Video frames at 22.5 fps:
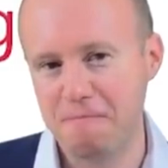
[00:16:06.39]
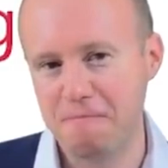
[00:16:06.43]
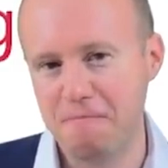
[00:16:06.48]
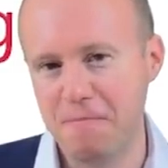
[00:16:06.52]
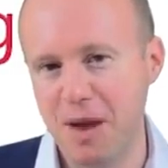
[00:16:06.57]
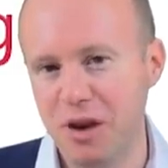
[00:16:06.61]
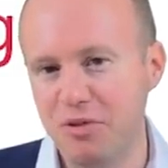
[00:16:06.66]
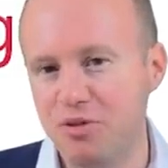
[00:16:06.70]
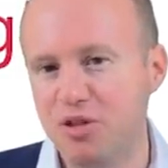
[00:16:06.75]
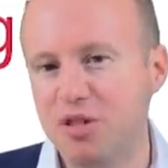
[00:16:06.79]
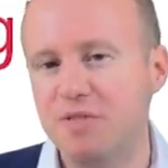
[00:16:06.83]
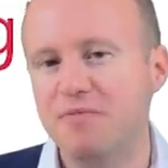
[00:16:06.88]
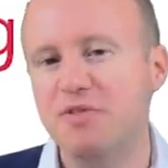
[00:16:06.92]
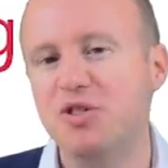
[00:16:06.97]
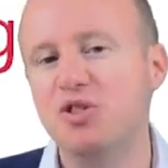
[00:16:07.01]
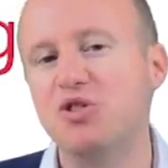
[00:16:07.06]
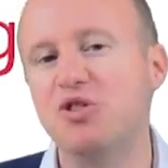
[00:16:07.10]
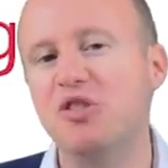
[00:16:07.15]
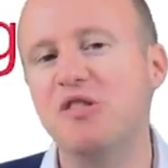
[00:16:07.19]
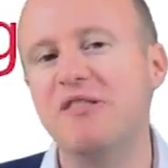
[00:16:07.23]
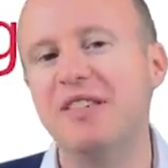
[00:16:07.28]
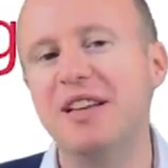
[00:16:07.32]
Most of the
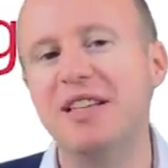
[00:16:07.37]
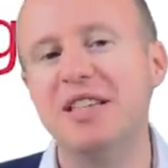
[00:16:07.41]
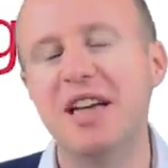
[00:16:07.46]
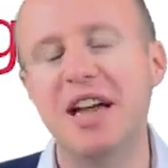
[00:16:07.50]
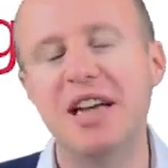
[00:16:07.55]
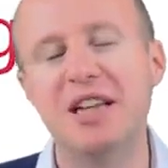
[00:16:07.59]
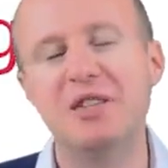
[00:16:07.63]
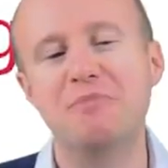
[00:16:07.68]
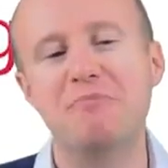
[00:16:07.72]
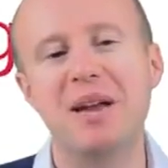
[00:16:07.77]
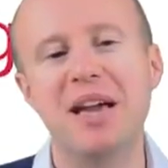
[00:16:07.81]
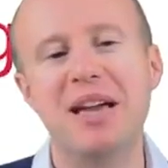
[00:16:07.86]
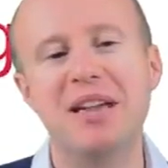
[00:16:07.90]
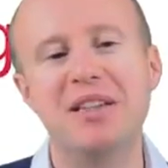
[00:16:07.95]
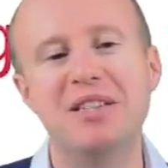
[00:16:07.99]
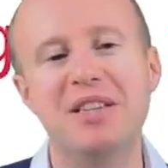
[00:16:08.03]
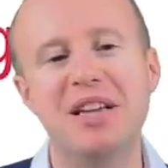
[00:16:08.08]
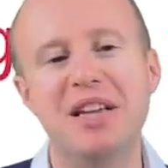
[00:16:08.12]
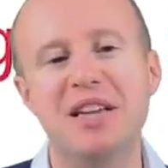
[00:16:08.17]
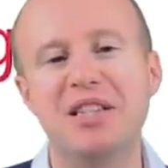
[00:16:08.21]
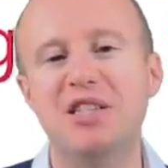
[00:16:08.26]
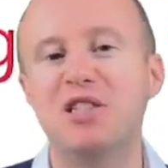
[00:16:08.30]
story takes
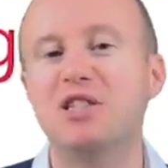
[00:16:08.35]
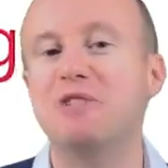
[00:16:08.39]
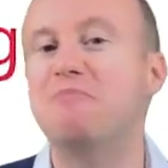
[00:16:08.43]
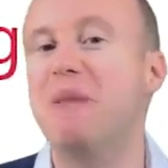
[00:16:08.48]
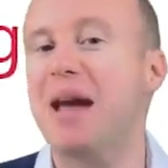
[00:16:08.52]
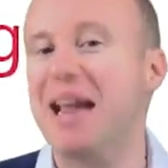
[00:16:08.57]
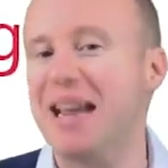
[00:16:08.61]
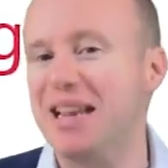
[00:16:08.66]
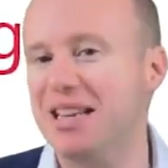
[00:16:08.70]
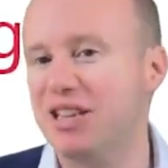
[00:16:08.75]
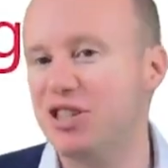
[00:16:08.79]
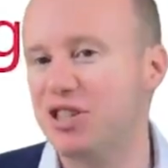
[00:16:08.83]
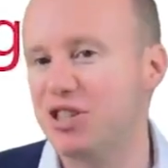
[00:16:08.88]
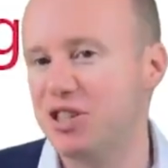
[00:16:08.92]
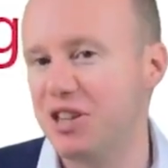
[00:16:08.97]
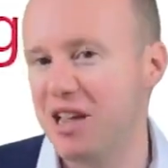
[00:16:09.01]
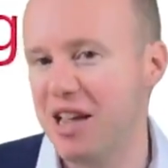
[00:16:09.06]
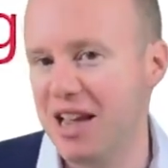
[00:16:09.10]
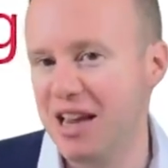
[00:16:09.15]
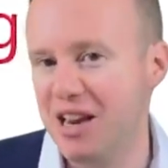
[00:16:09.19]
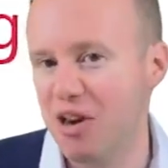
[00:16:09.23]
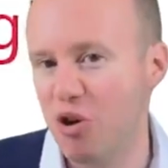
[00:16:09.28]
place in
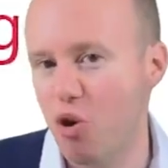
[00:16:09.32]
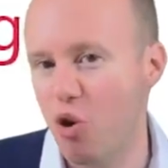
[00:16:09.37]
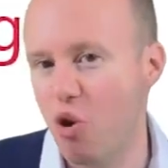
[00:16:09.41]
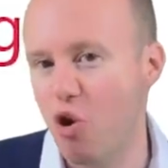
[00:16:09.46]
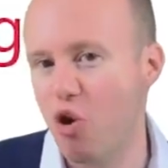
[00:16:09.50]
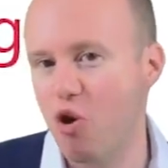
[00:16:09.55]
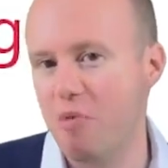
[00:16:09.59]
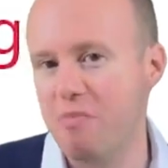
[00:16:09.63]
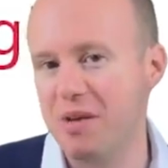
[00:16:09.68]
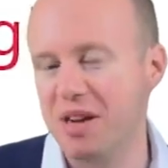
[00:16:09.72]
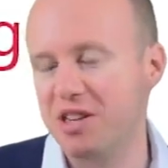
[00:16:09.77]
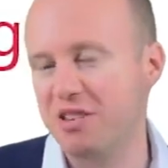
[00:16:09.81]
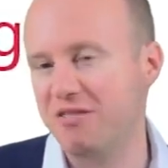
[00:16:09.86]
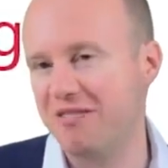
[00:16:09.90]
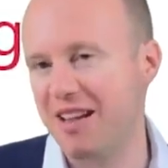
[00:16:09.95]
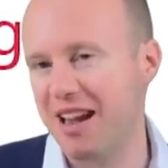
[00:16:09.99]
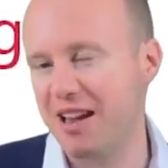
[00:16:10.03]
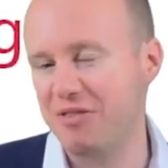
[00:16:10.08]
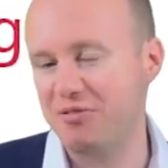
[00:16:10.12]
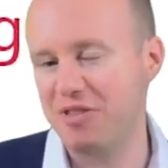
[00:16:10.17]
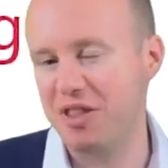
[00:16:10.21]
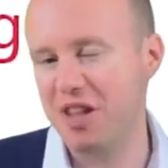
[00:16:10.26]
space, in orbit
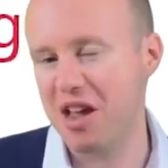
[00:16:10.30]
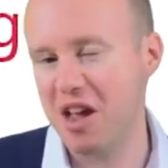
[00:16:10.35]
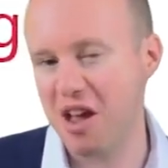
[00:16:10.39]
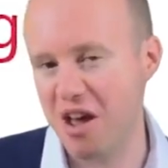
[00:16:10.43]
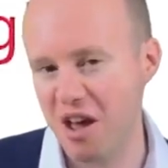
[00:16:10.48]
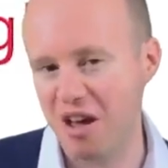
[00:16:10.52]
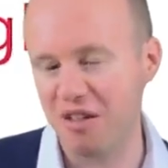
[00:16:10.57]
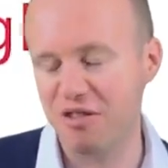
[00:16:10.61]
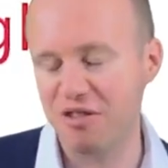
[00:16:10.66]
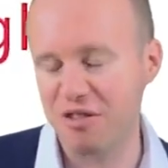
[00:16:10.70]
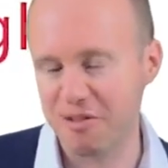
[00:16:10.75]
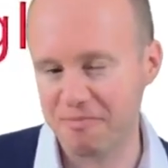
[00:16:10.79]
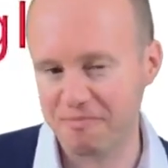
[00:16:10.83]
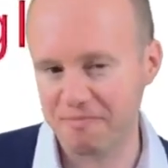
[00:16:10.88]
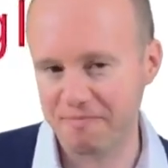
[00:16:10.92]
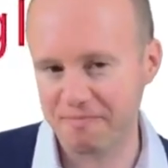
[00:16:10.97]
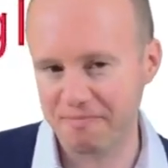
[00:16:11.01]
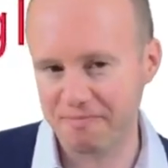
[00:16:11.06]
around the Earth.